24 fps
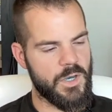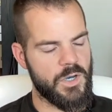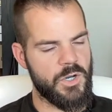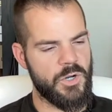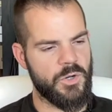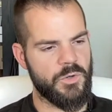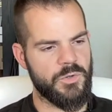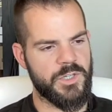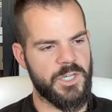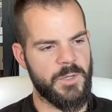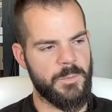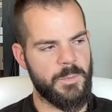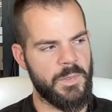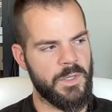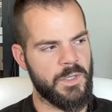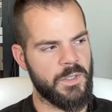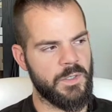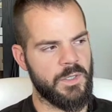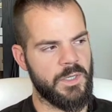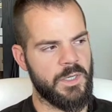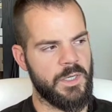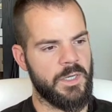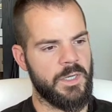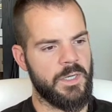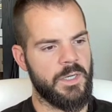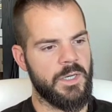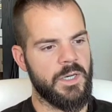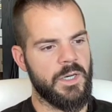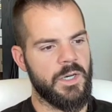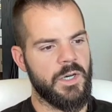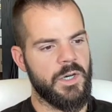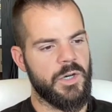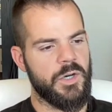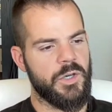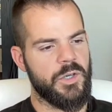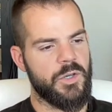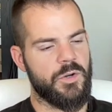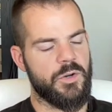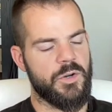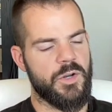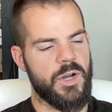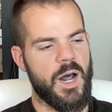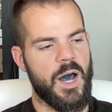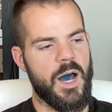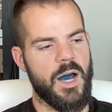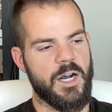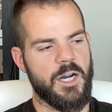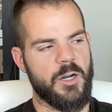you know, typically you're
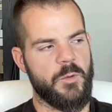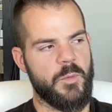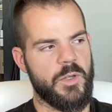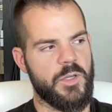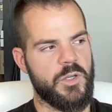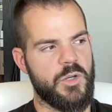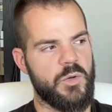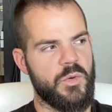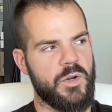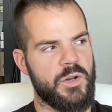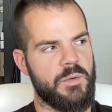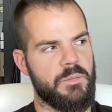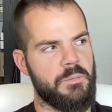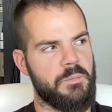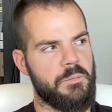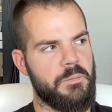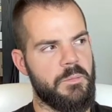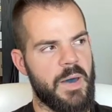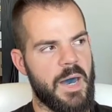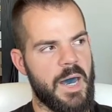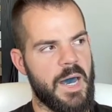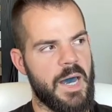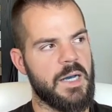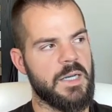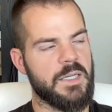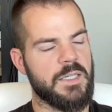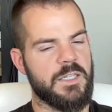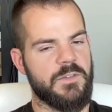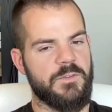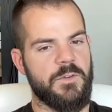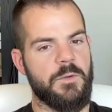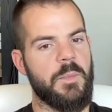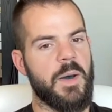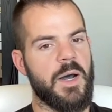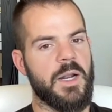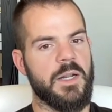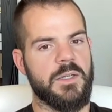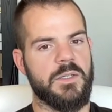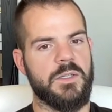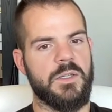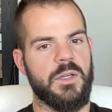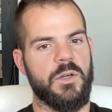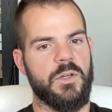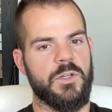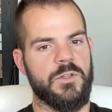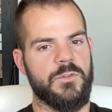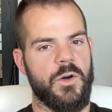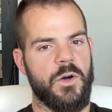not going to be doing a massive amount of
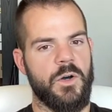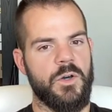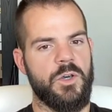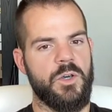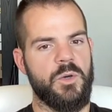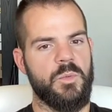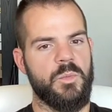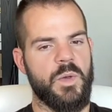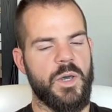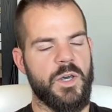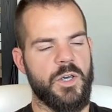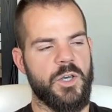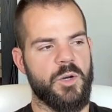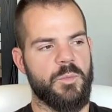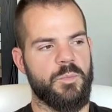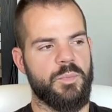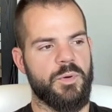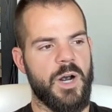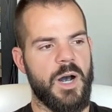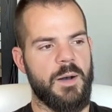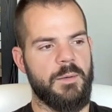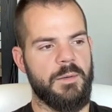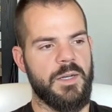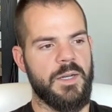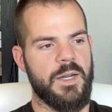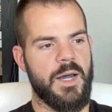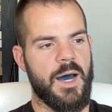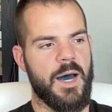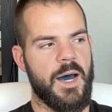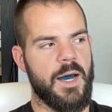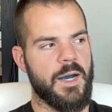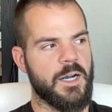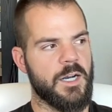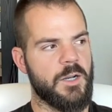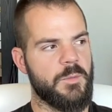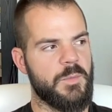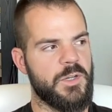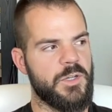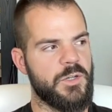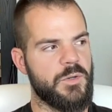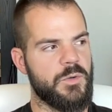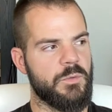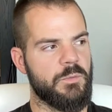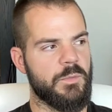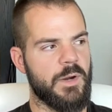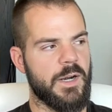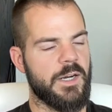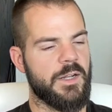sales volume. Like you're probably not going to be
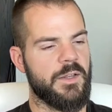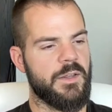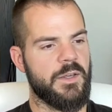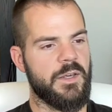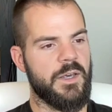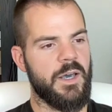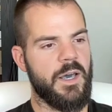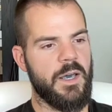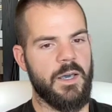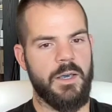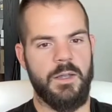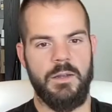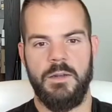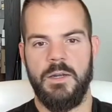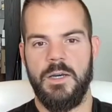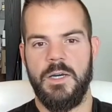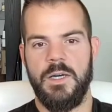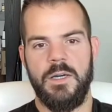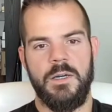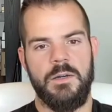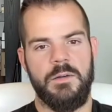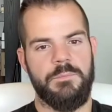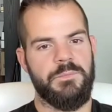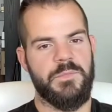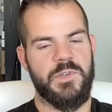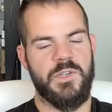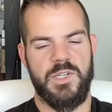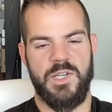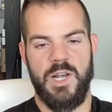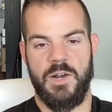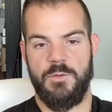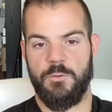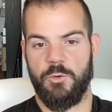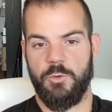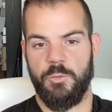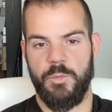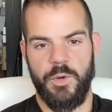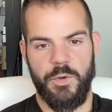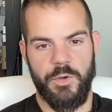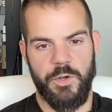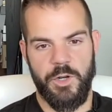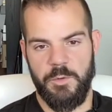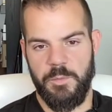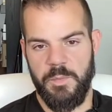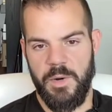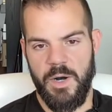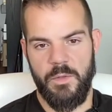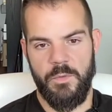doing right out of the gate several million
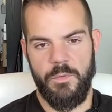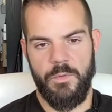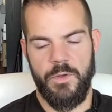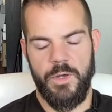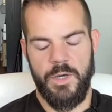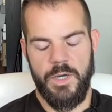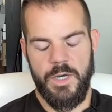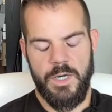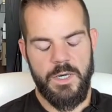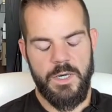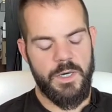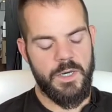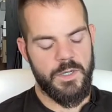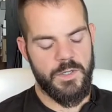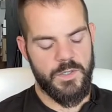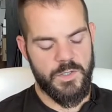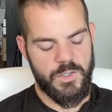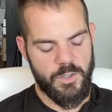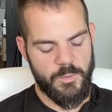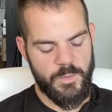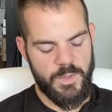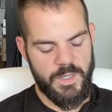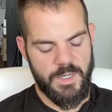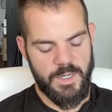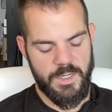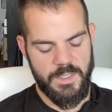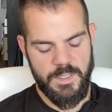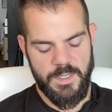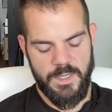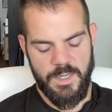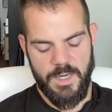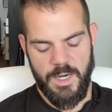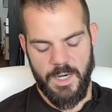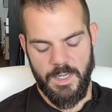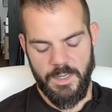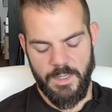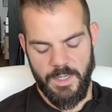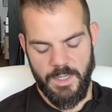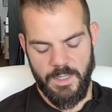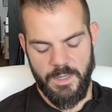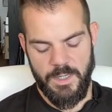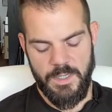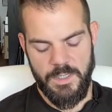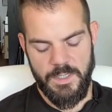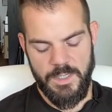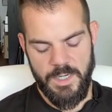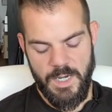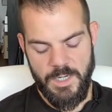a month. And mm-hmm. so because of that, like
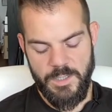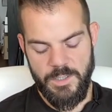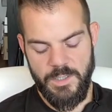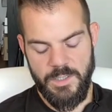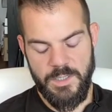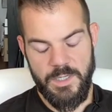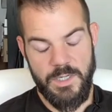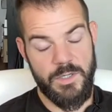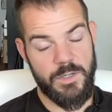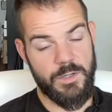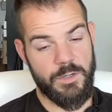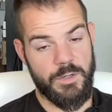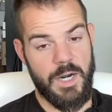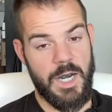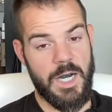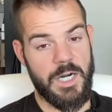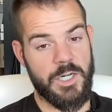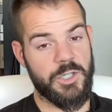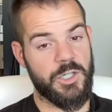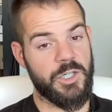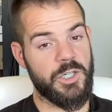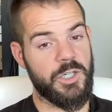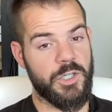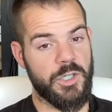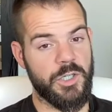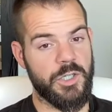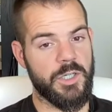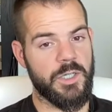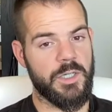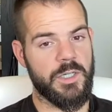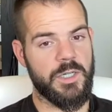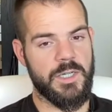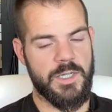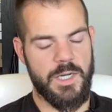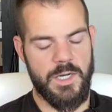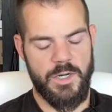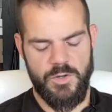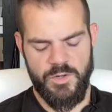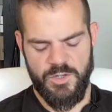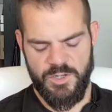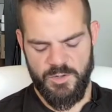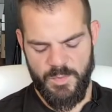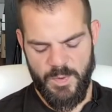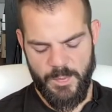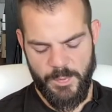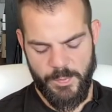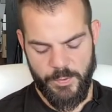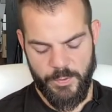these agencies are actually good, because I know
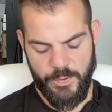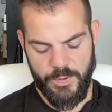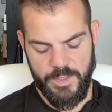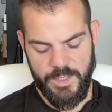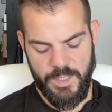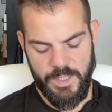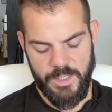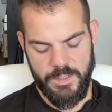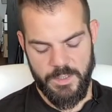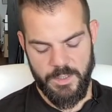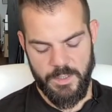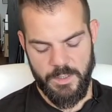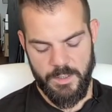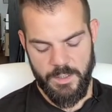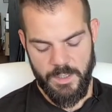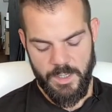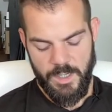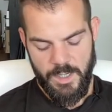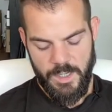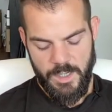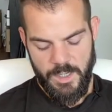some people who are decent.